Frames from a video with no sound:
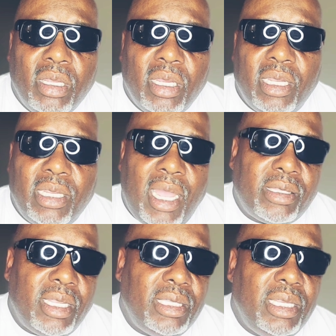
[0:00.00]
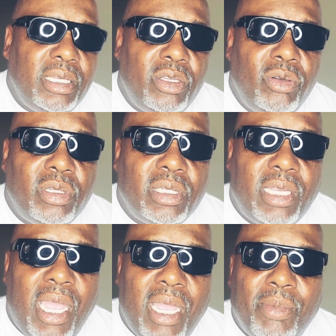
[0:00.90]
And y'all think these dudes is
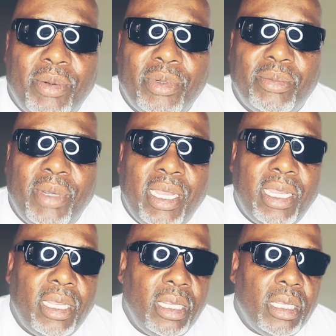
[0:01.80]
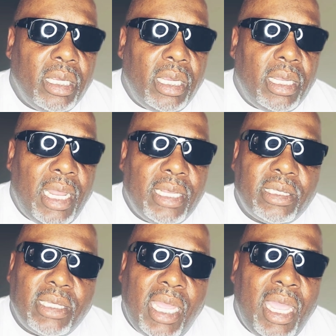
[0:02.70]
gang members, man. And that's
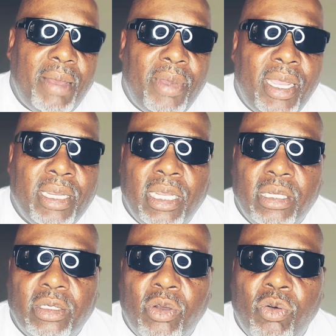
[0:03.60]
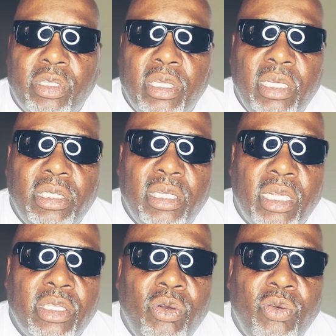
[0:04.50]
sad, man, that going to these
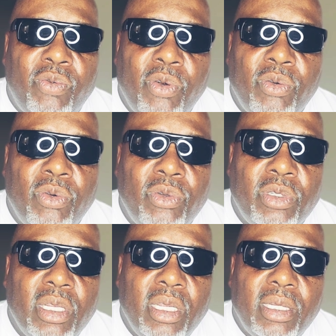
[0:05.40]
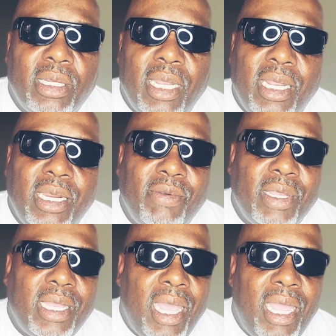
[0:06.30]
young dudes' funerals, that ain't even
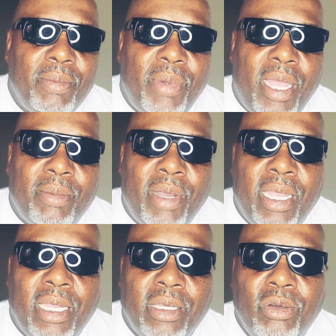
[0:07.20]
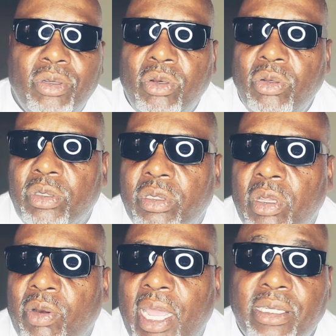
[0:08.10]
gang bang, man. You dudes
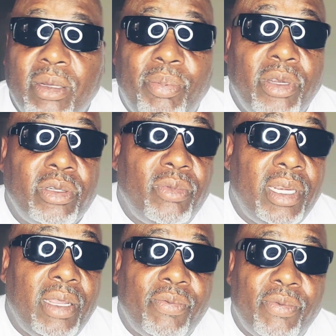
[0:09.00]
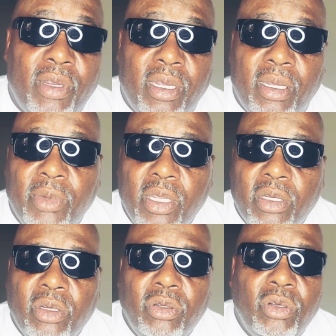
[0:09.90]
don't ask the person where they from.
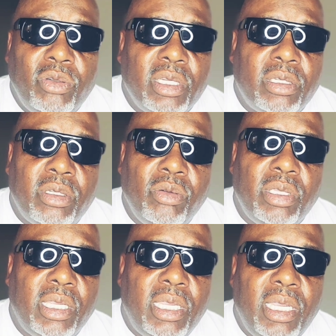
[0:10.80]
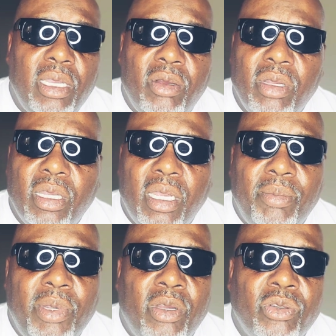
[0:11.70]
You dudes just shoot to kill
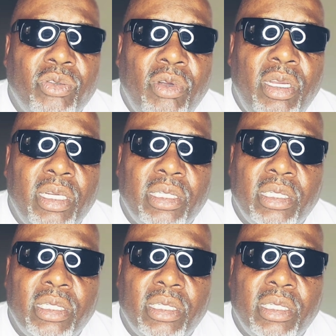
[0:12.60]
and be on drugs.